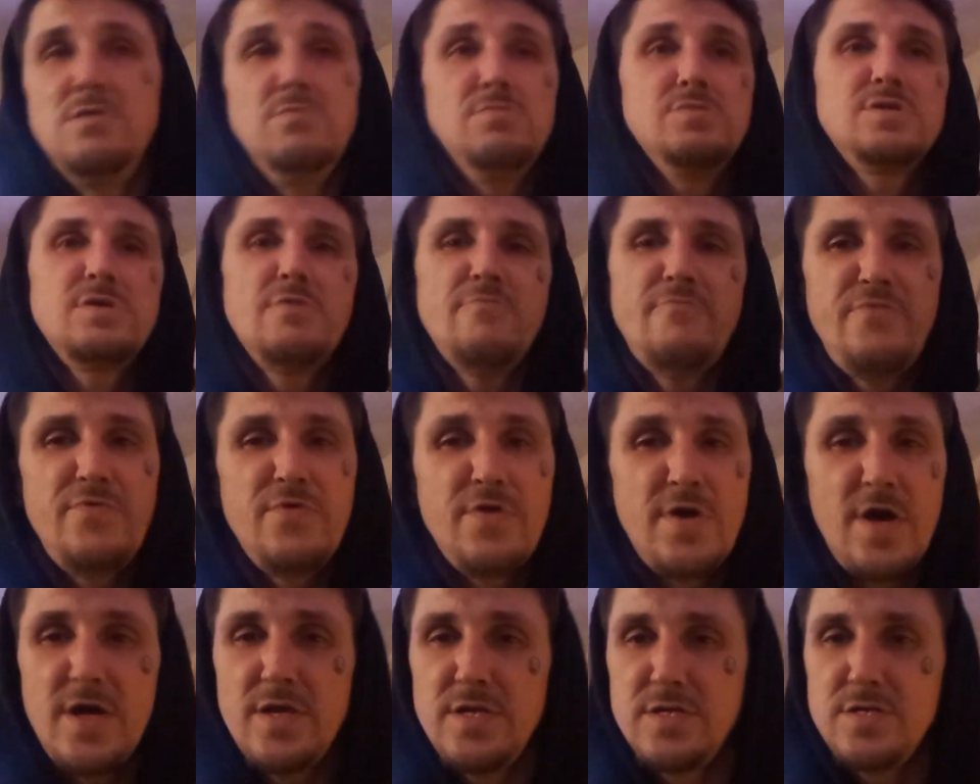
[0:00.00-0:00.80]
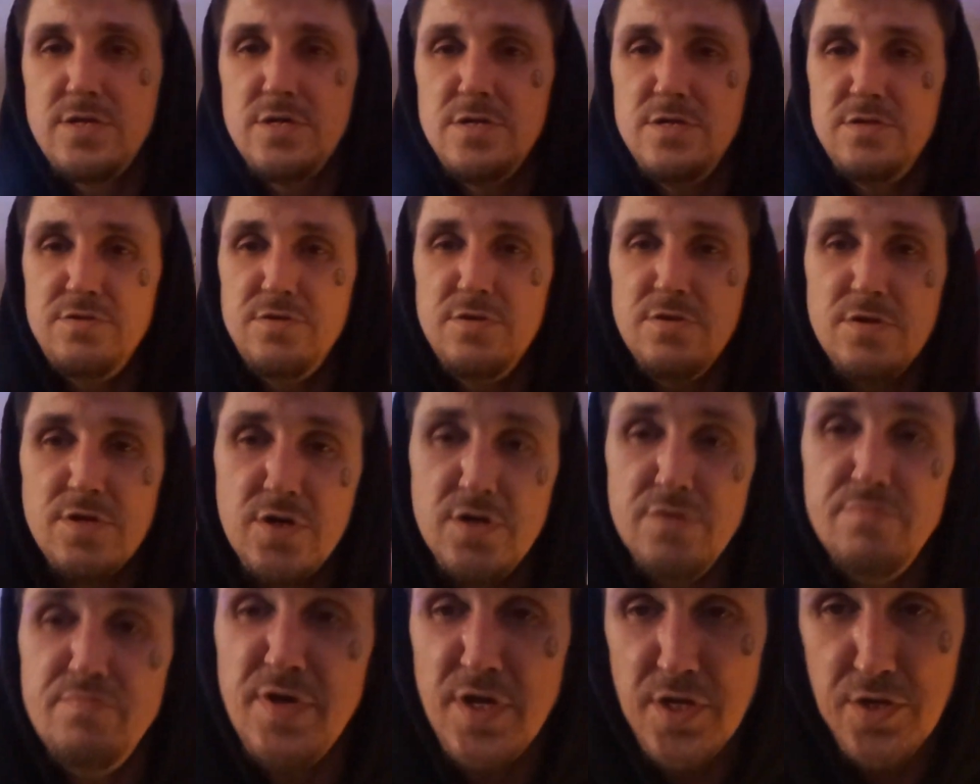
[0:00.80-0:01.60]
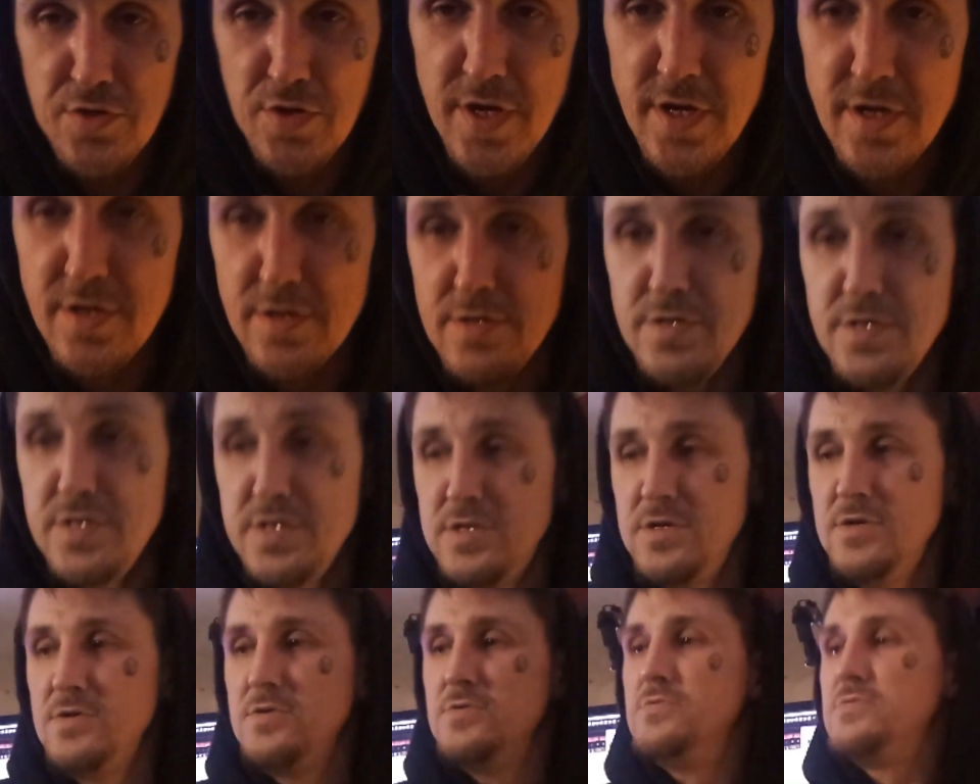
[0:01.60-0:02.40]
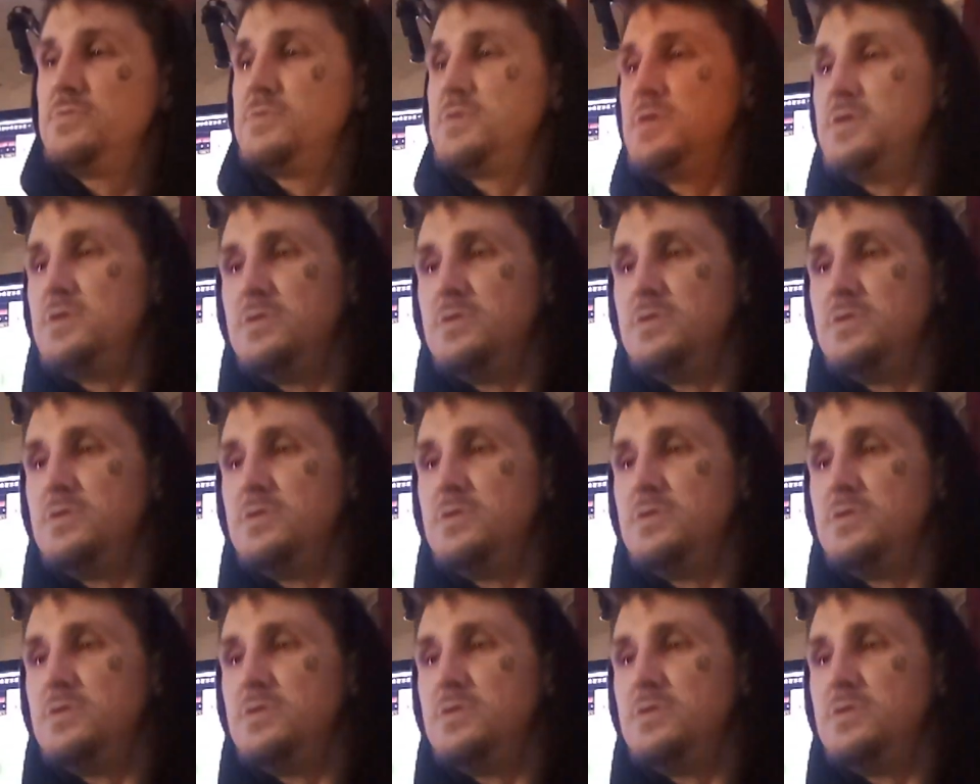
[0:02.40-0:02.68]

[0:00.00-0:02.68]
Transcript: Some of you guys could be drinkers too,